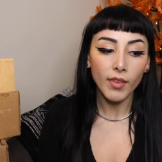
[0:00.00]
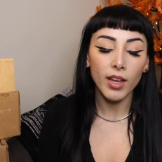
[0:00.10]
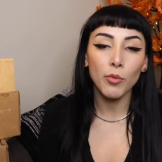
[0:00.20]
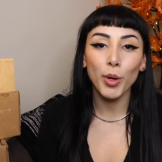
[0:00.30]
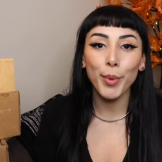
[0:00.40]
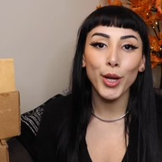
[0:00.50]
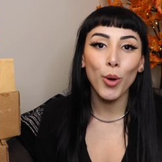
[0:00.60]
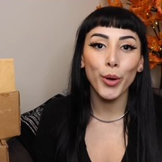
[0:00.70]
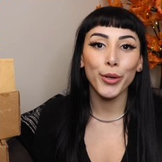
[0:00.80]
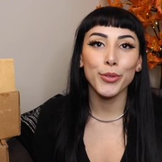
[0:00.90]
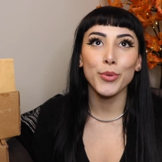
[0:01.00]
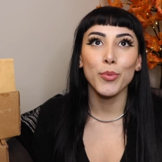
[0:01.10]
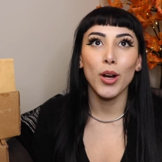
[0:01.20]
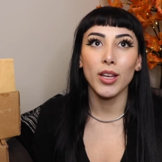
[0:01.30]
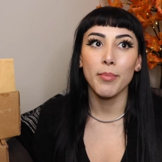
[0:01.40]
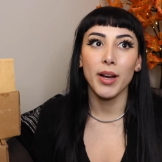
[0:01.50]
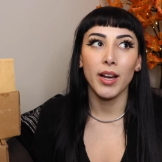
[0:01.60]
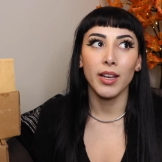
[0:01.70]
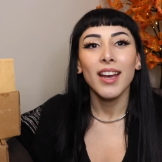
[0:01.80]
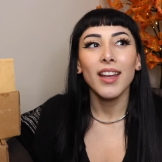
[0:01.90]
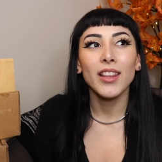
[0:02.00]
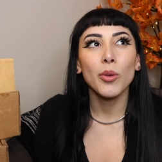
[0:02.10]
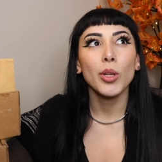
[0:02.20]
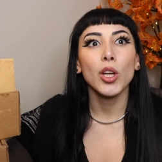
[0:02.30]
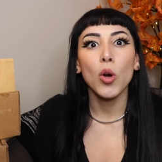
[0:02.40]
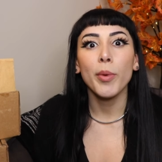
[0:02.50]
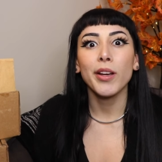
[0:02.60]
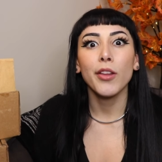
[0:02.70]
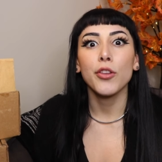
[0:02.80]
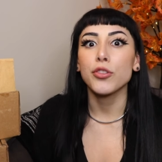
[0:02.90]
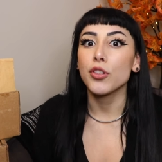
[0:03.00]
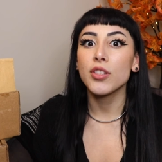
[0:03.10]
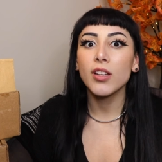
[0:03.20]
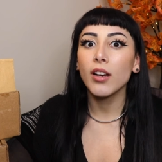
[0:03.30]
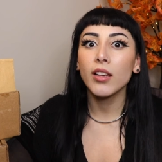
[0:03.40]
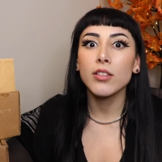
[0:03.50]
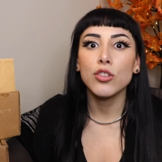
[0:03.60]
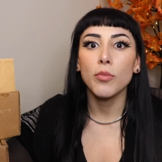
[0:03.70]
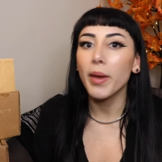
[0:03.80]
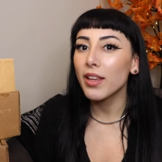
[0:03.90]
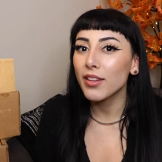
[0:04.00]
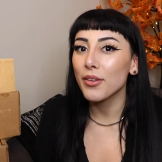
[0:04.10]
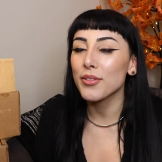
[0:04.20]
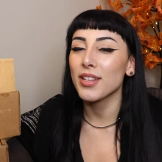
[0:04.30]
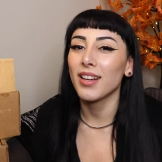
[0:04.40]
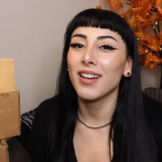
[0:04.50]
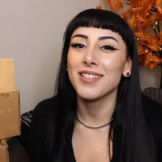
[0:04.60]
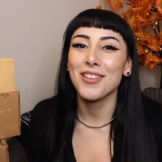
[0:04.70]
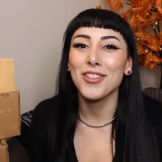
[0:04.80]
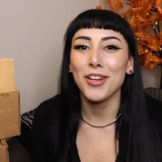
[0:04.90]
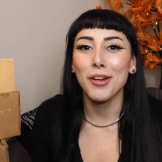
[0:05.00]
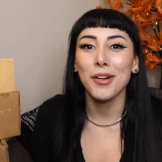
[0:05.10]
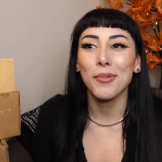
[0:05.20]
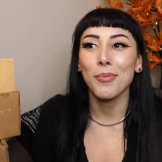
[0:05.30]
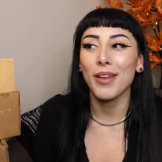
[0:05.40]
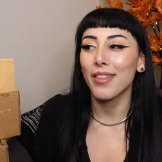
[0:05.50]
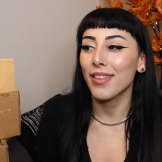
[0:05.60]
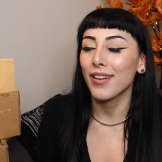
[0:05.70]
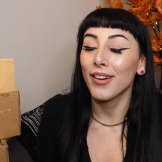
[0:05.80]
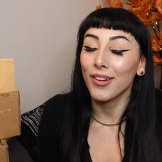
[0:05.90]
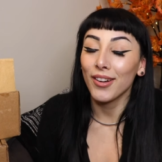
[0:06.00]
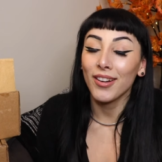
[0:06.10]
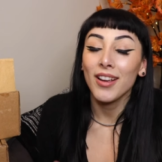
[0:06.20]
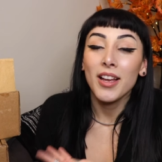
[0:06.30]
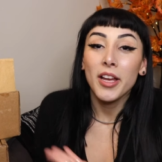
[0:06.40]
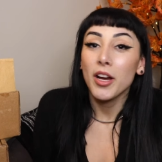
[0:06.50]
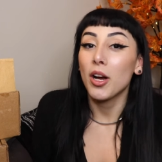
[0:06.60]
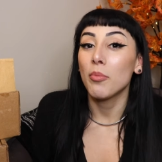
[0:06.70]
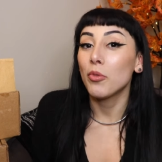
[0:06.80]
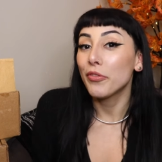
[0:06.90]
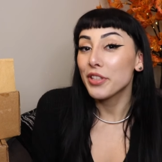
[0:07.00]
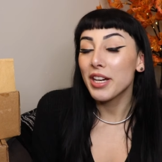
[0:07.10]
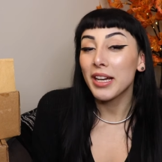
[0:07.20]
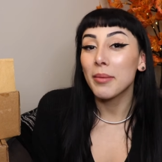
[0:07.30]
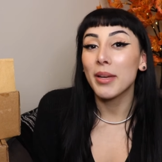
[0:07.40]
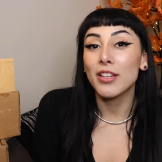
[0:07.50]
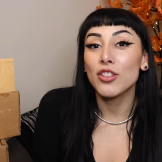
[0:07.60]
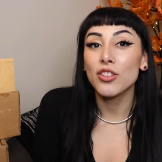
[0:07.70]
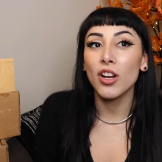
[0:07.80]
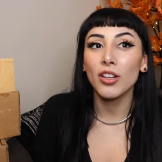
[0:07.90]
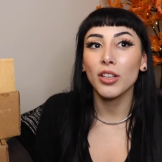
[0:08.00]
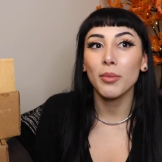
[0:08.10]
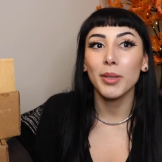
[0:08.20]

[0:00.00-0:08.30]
And one of my coworkers was walking by and they were like, oh my God, those are stunning. Did you make those? And I got to share with her um, Wolf and Thyme and just talk a little